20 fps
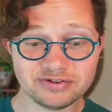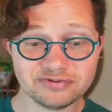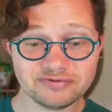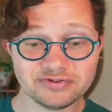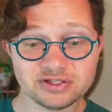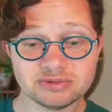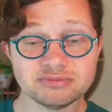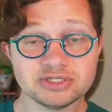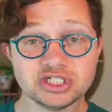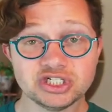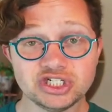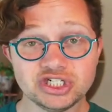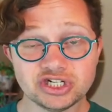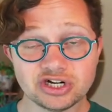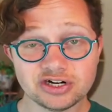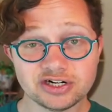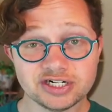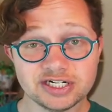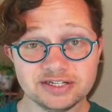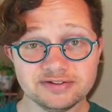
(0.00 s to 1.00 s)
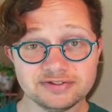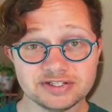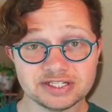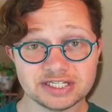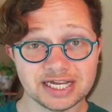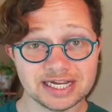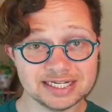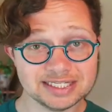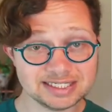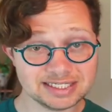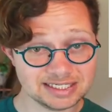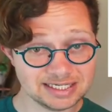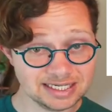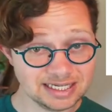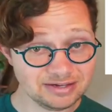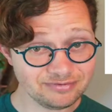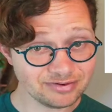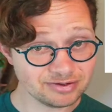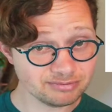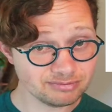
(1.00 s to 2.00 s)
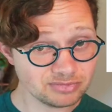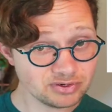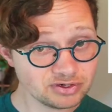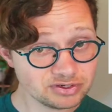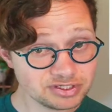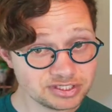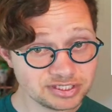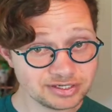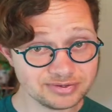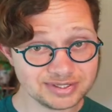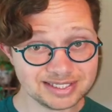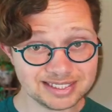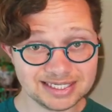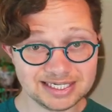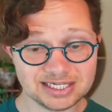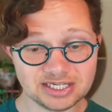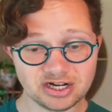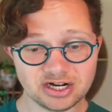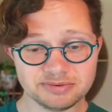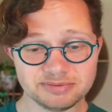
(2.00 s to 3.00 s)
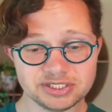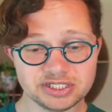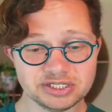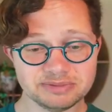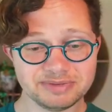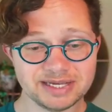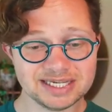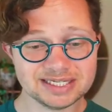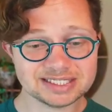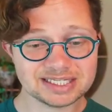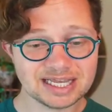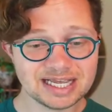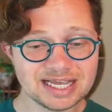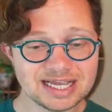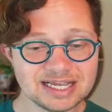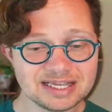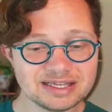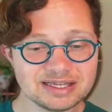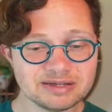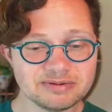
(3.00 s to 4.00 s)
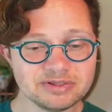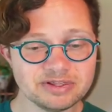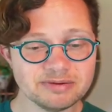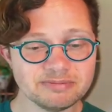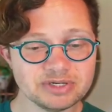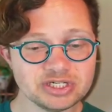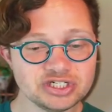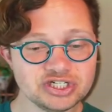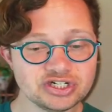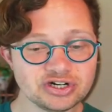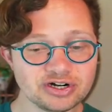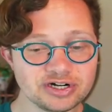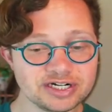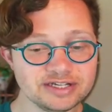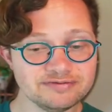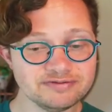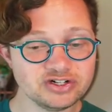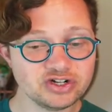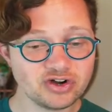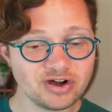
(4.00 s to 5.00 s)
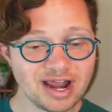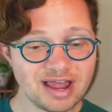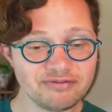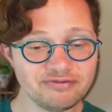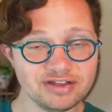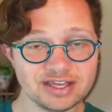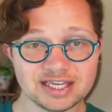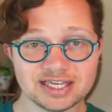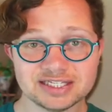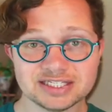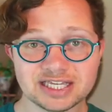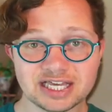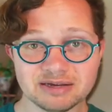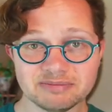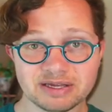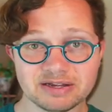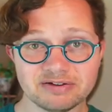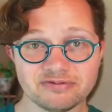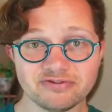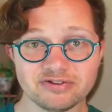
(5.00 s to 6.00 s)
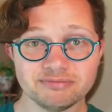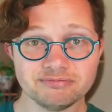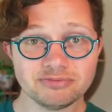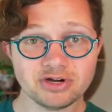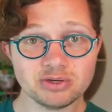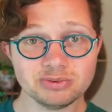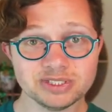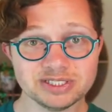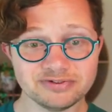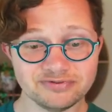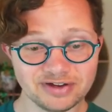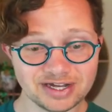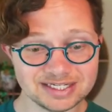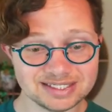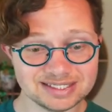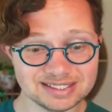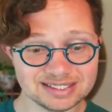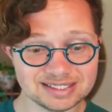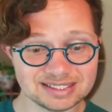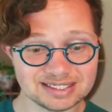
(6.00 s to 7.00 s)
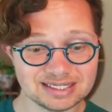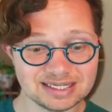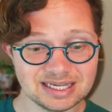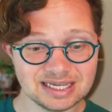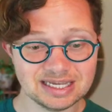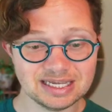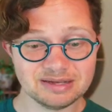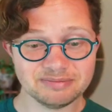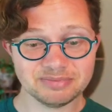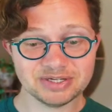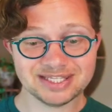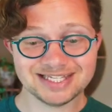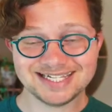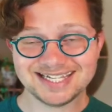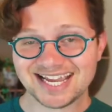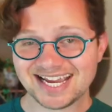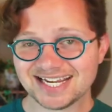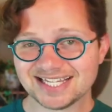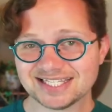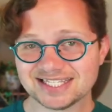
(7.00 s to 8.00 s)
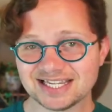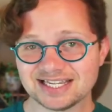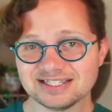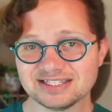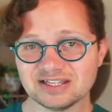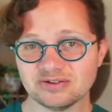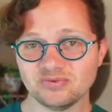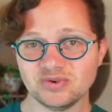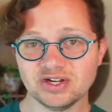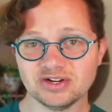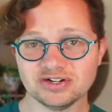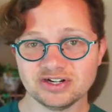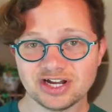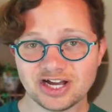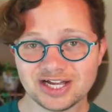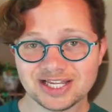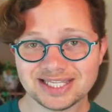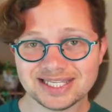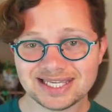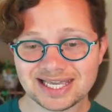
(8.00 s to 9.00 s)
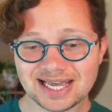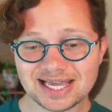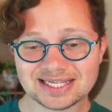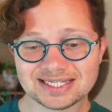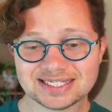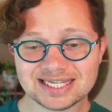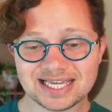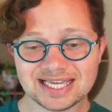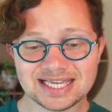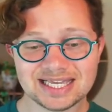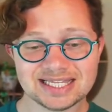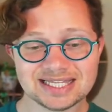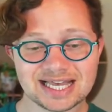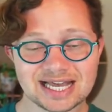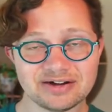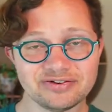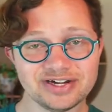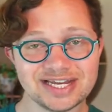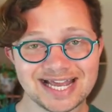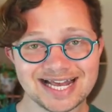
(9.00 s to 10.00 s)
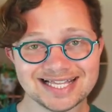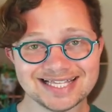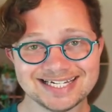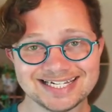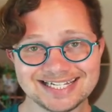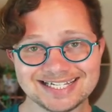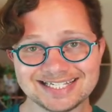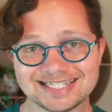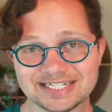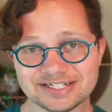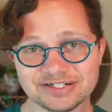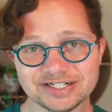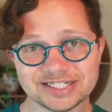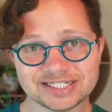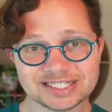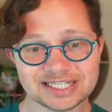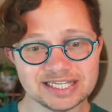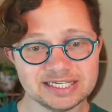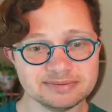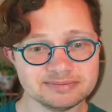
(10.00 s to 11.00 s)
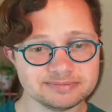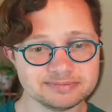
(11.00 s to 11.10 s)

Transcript: For the majority of sites, and even more so in the e-commerce space, the majority of traffic is coming from mobile devices. But the data says that we are not yet taking that reality seriously.